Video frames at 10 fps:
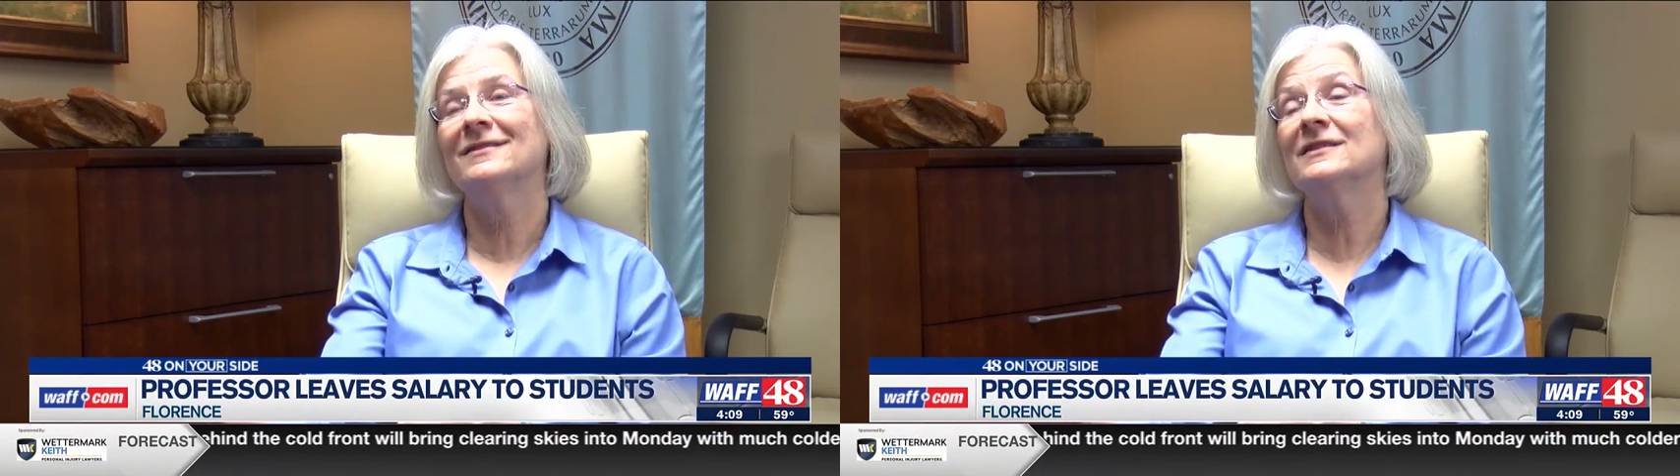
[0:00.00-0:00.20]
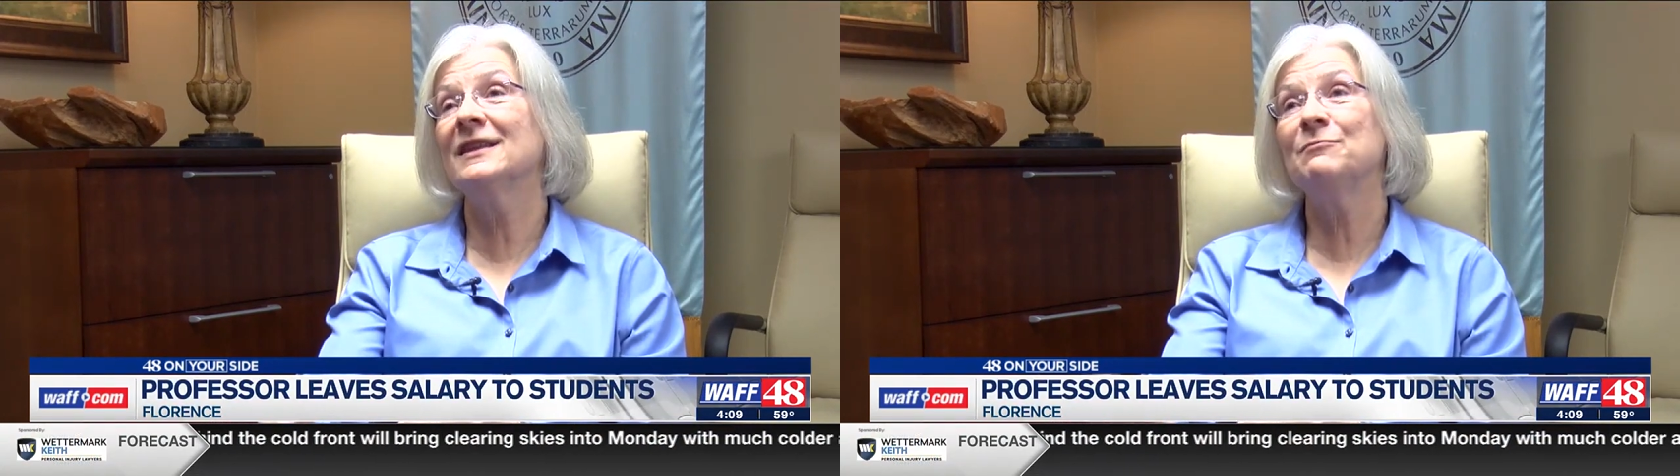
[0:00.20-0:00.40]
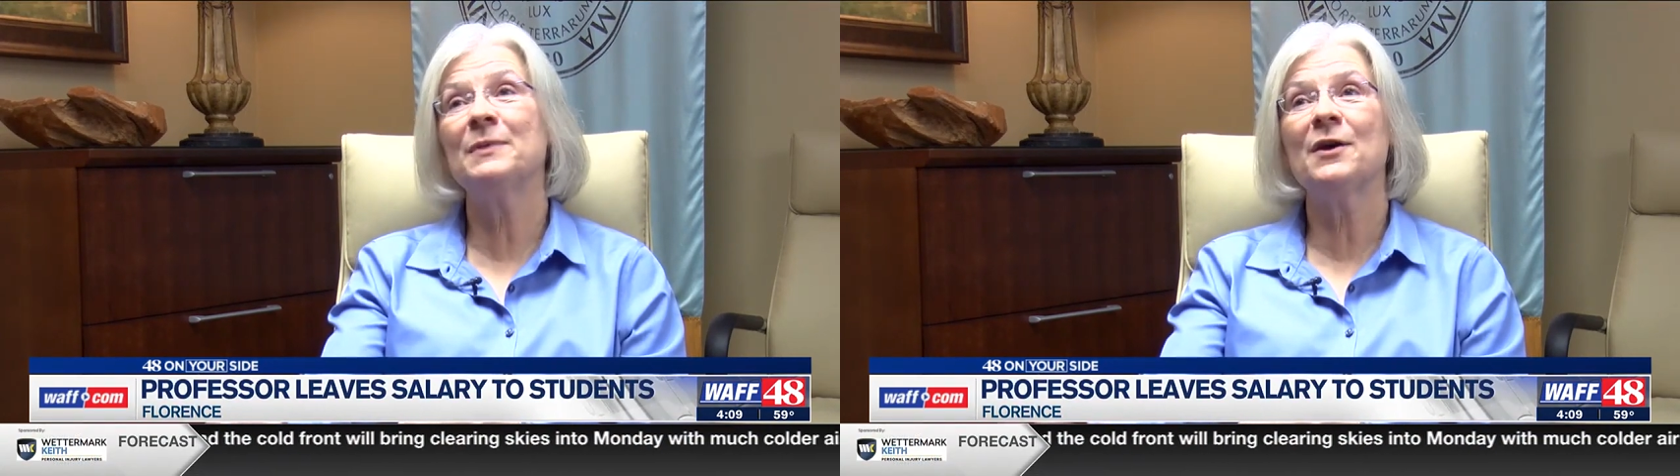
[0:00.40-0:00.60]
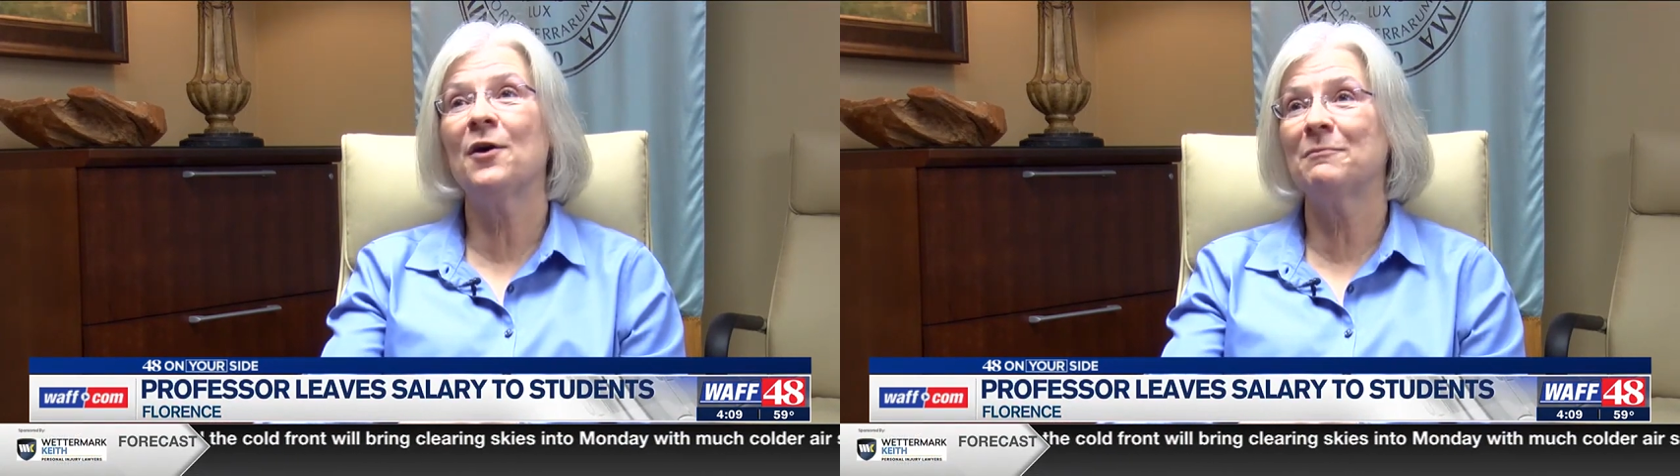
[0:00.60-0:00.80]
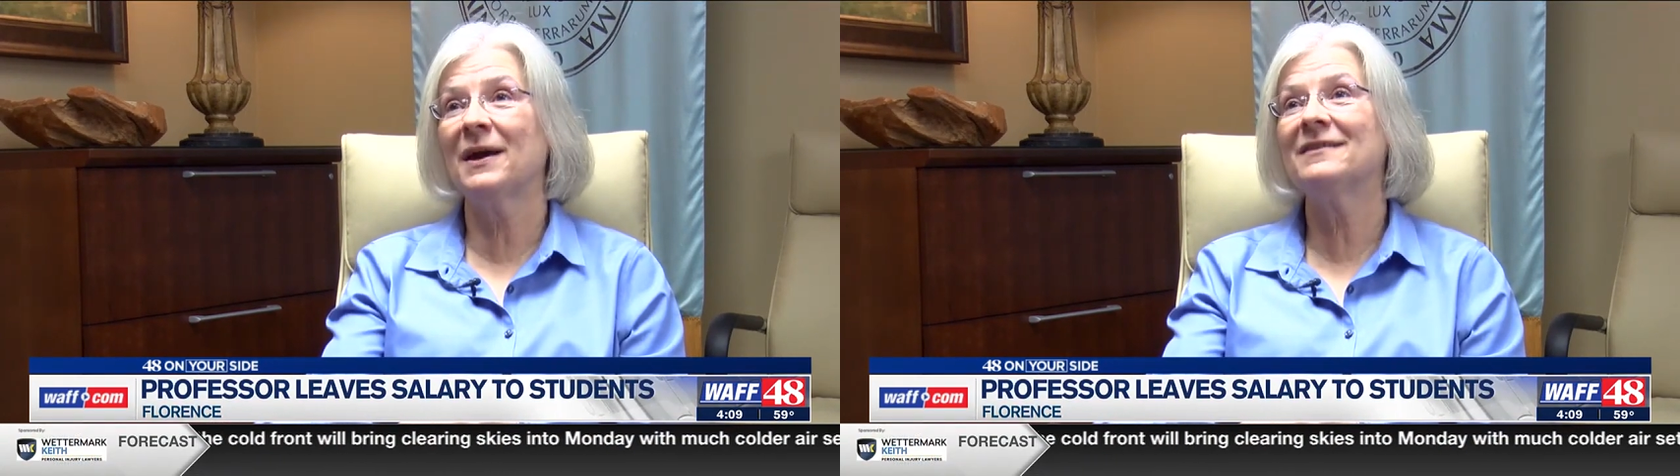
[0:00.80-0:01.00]
live
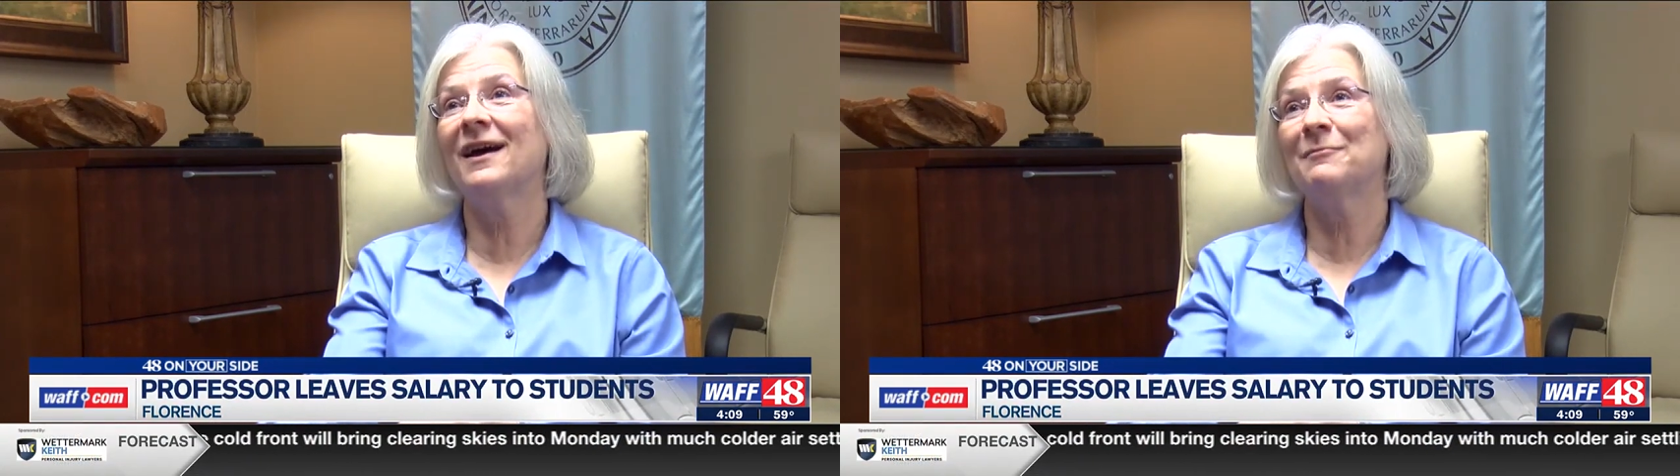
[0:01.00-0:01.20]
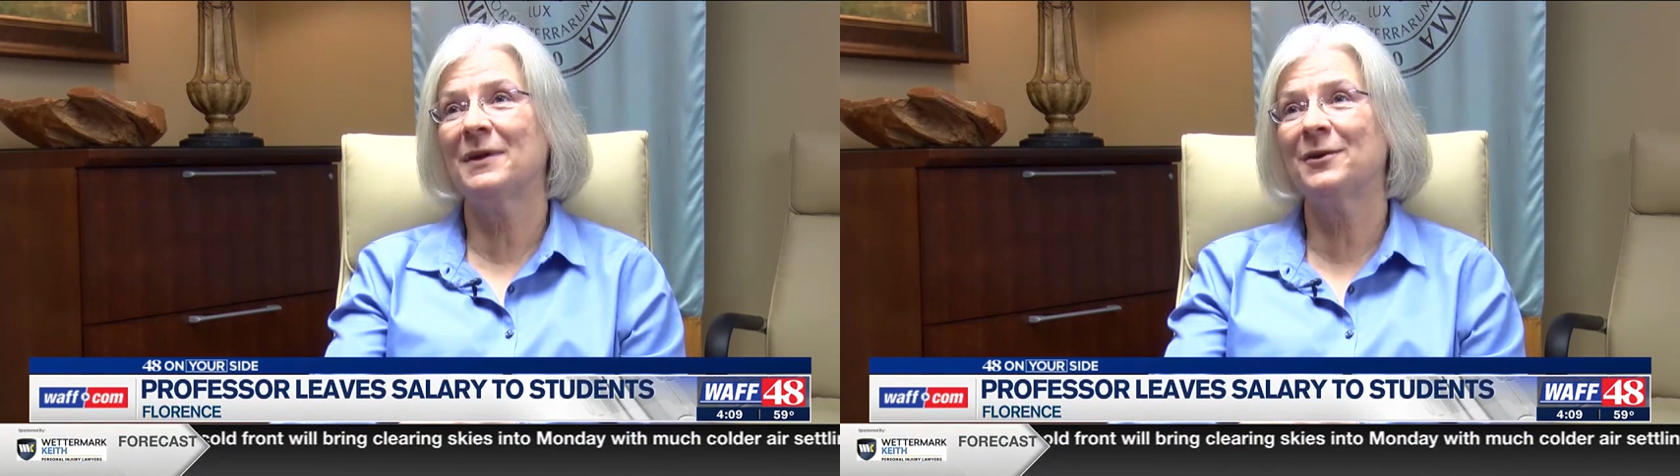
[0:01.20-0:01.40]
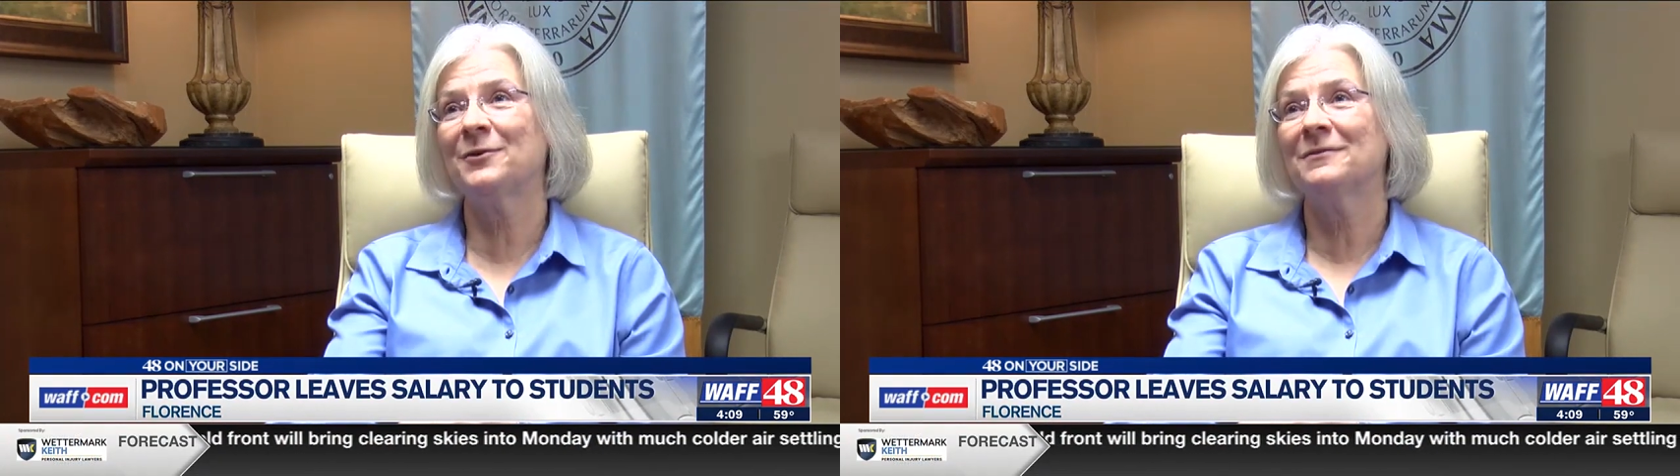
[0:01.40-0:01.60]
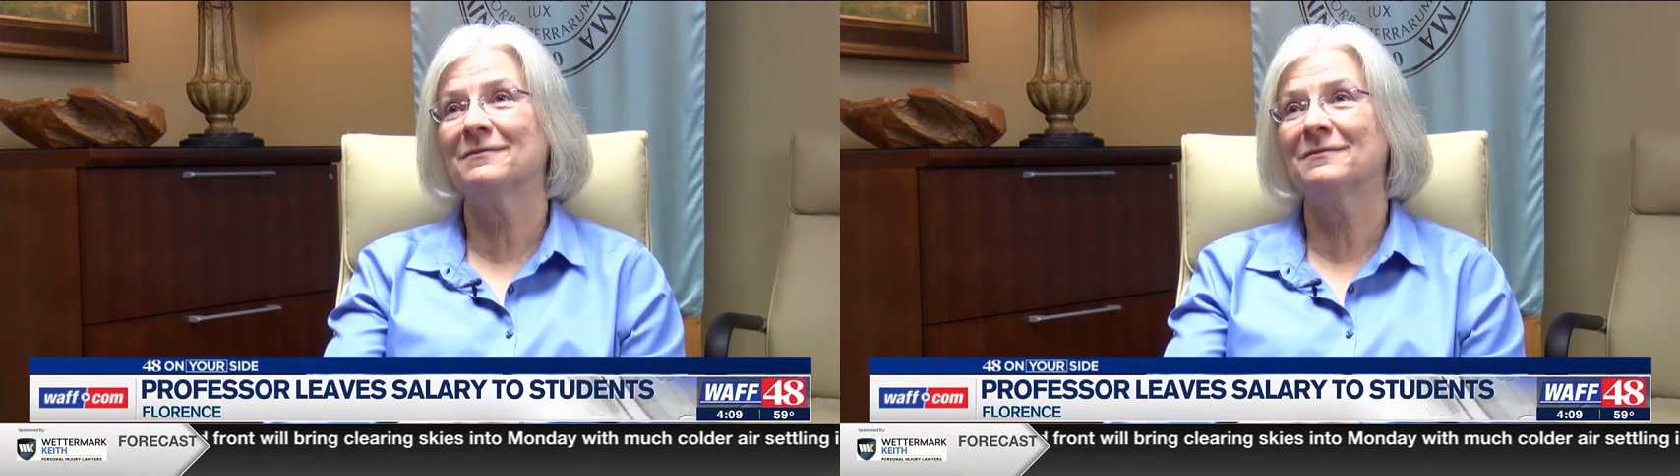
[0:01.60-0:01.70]
beyond my time here.